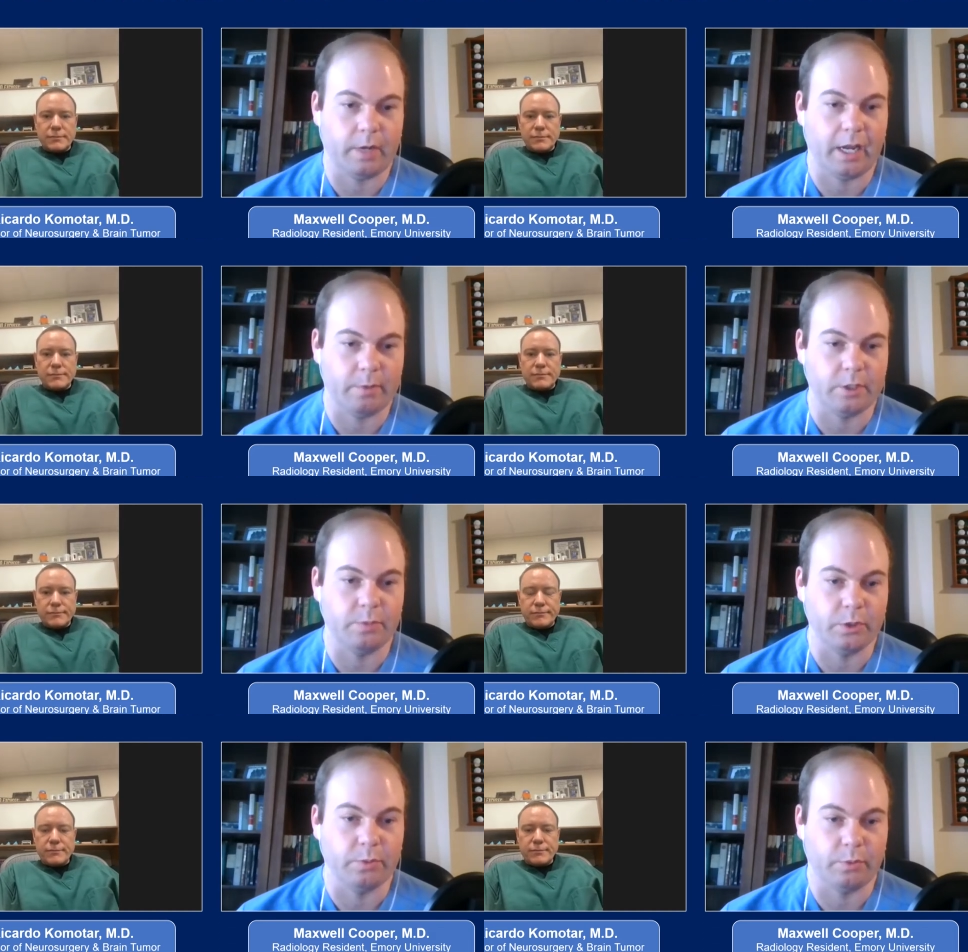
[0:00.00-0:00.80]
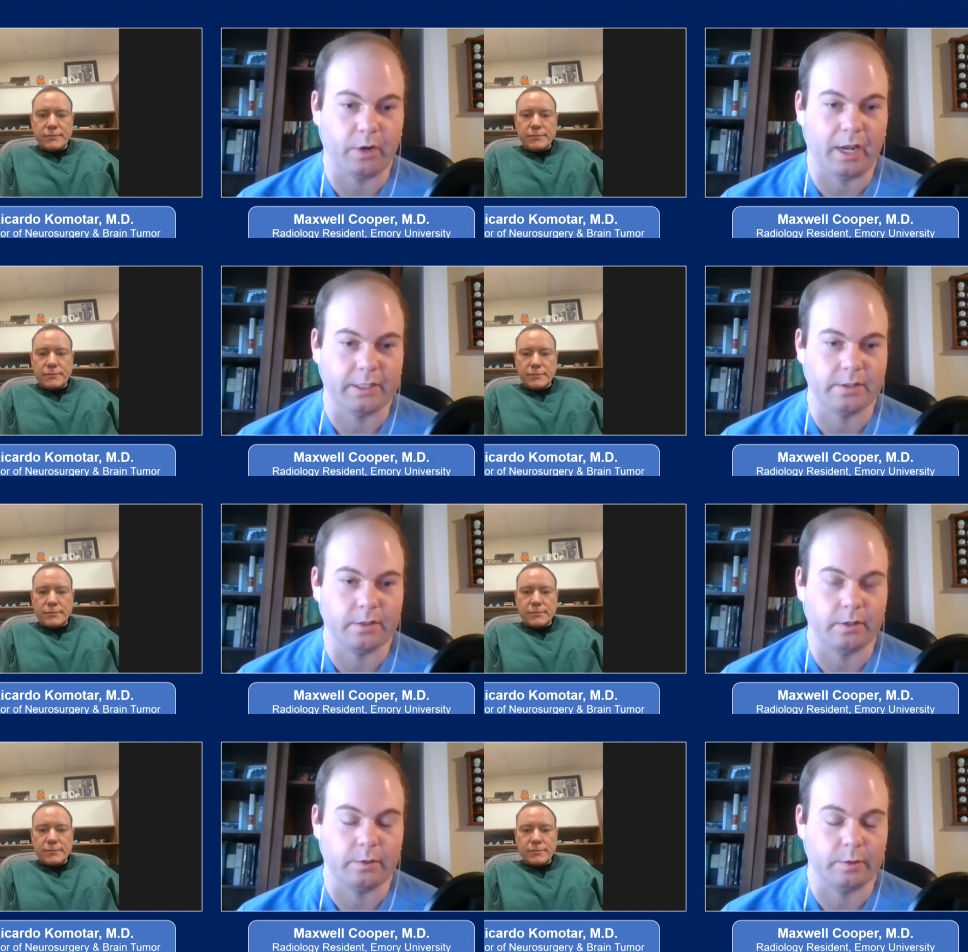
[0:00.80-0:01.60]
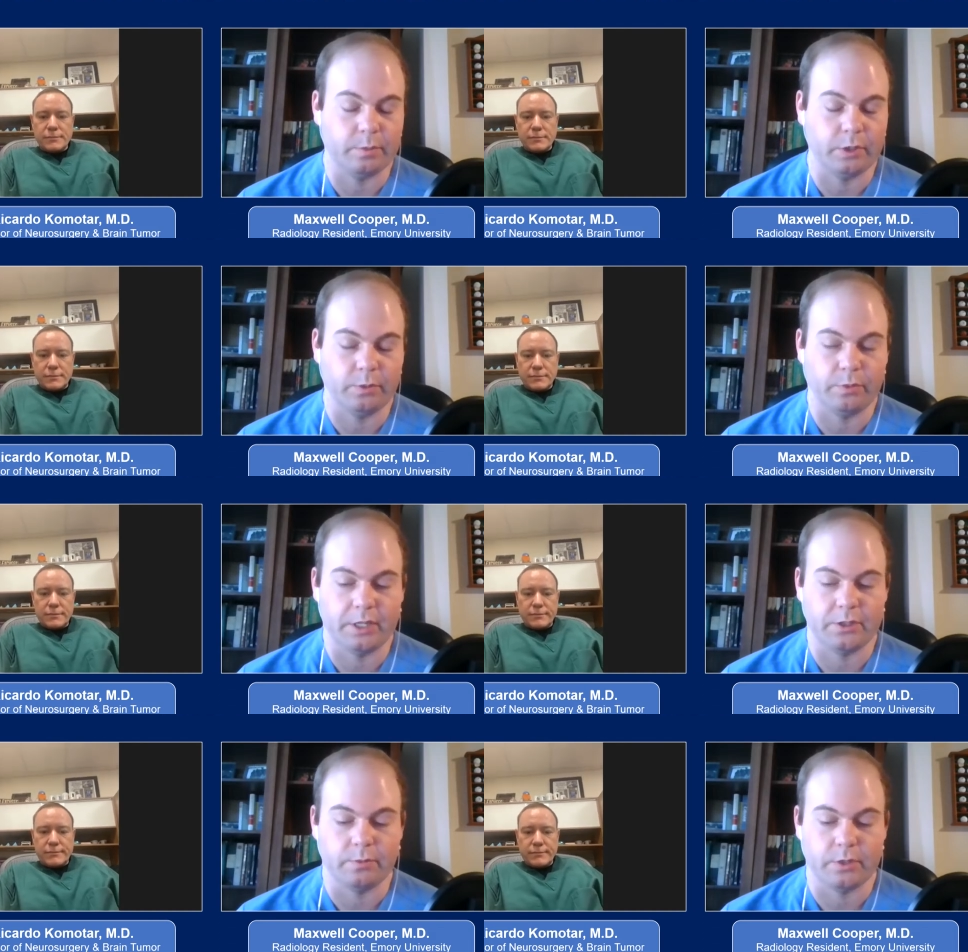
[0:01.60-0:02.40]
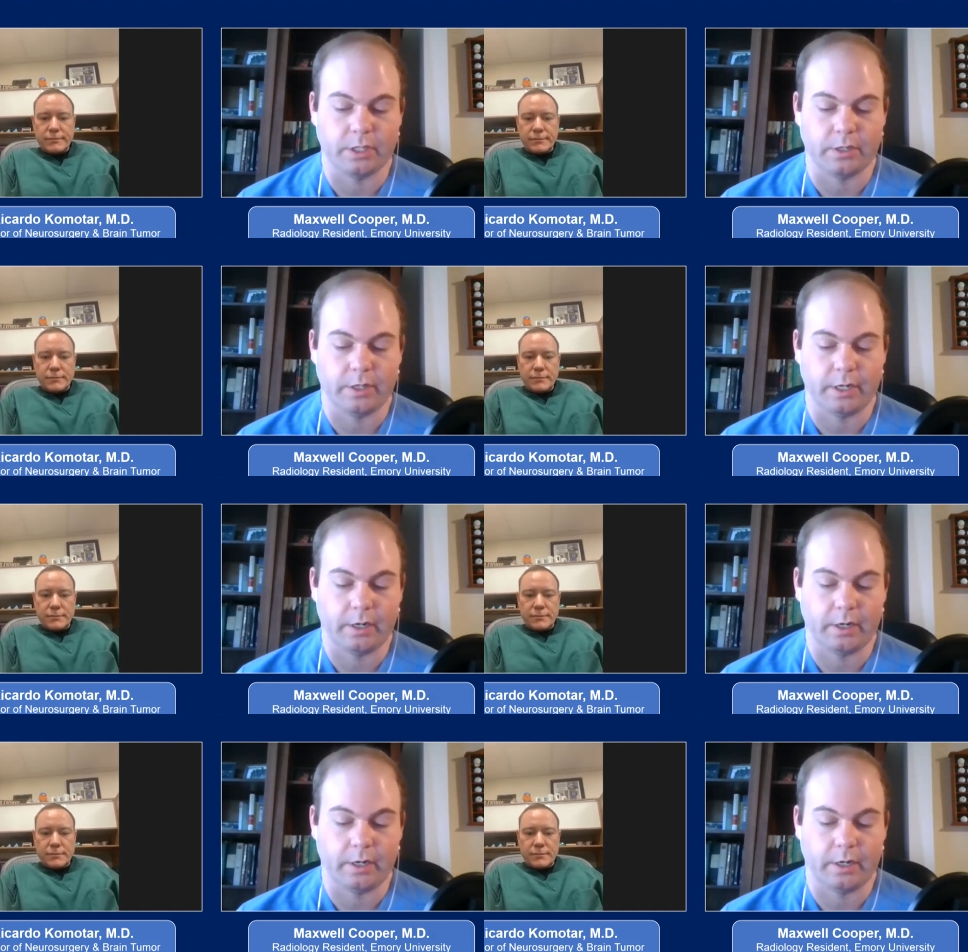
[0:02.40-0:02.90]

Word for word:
Speaker 1: Miami to build a practice or to build the Brain Tumor Center there.